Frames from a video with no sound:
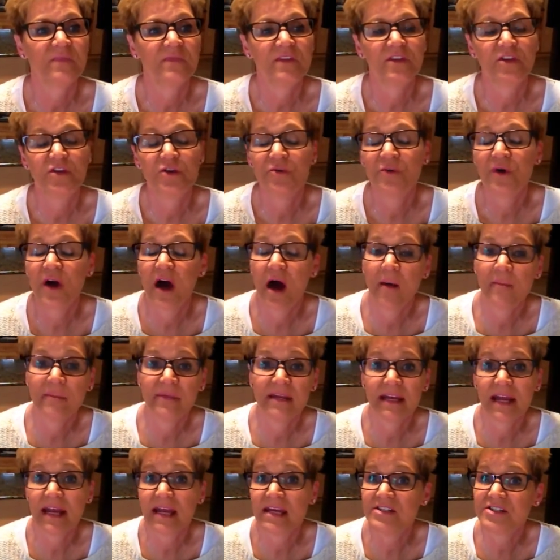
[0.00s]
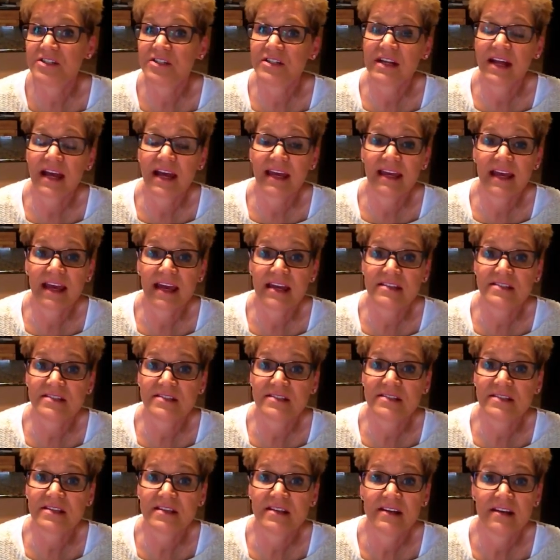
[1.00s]
new combination, I
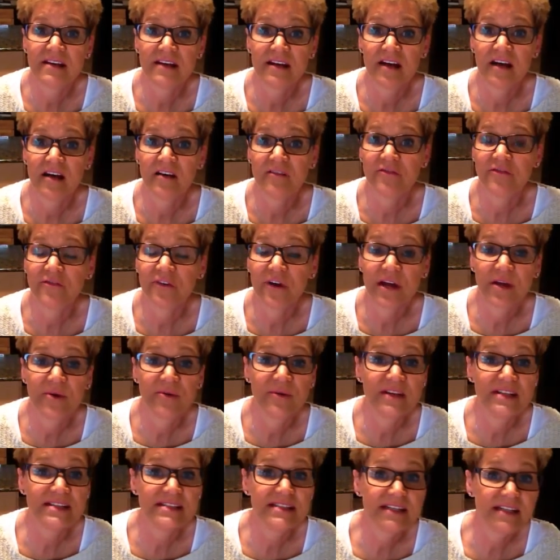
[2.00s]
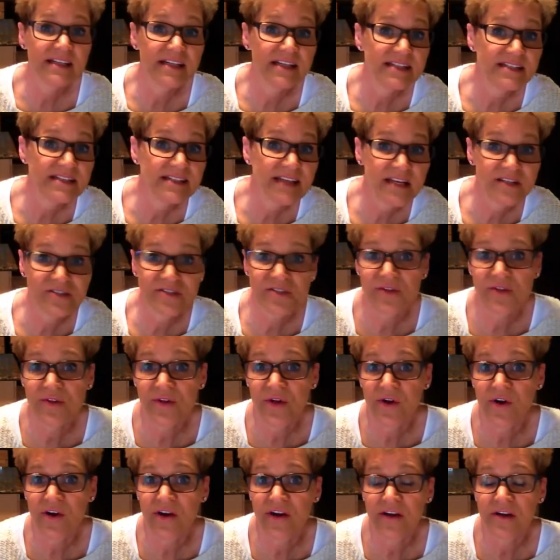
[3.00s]
guess, of fragrance and essential
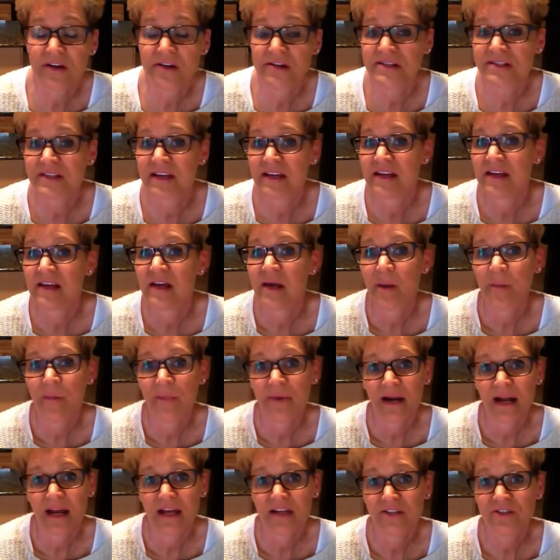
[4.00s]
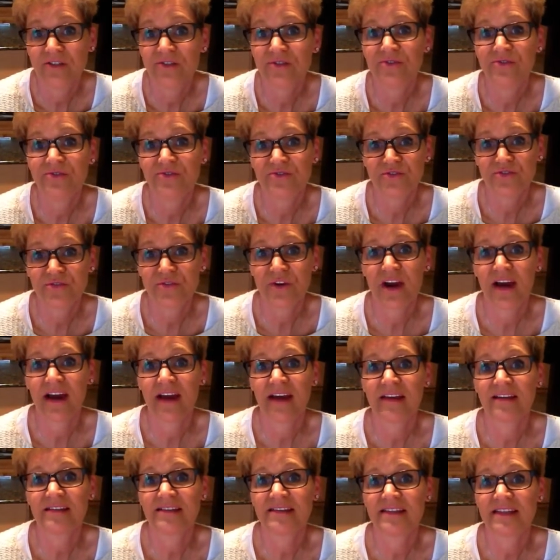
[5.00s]
oils. But I do
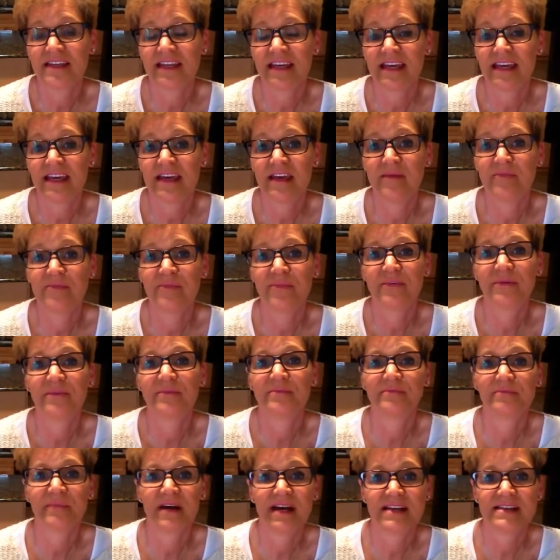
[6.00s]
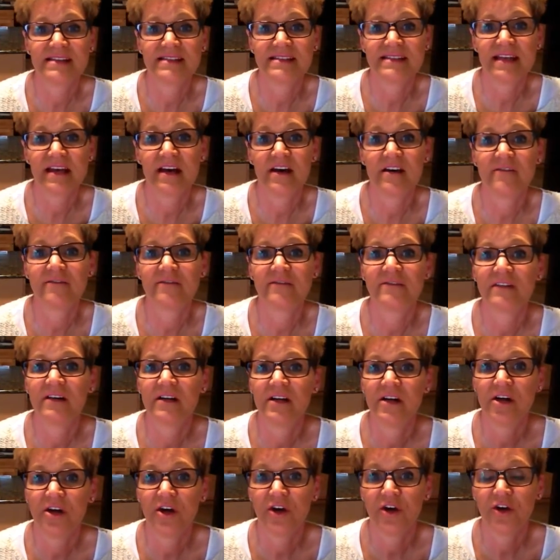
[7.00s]
try to keep myself
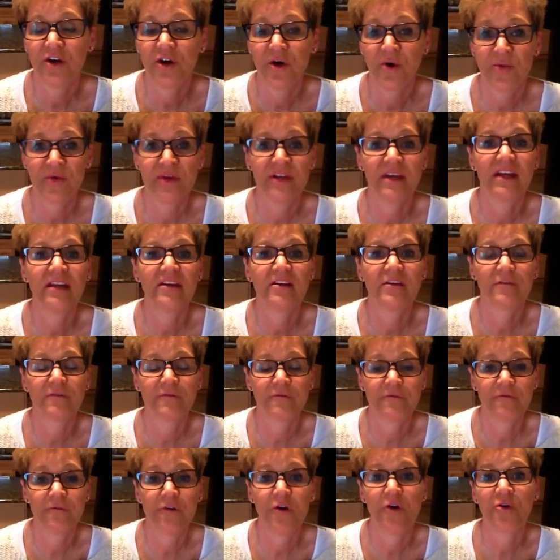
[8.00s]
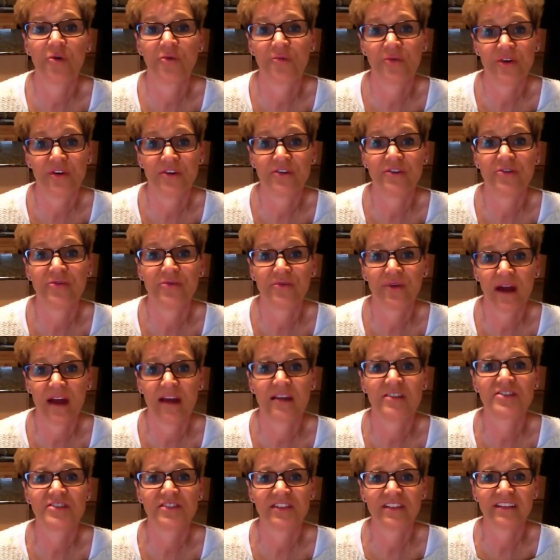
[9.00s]
going in a forward
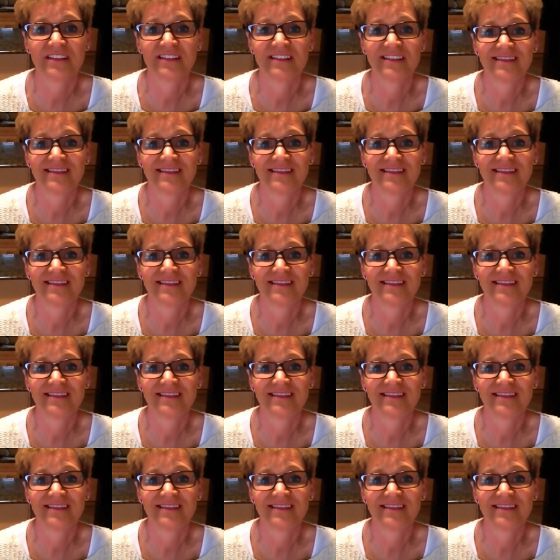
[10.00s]
direction.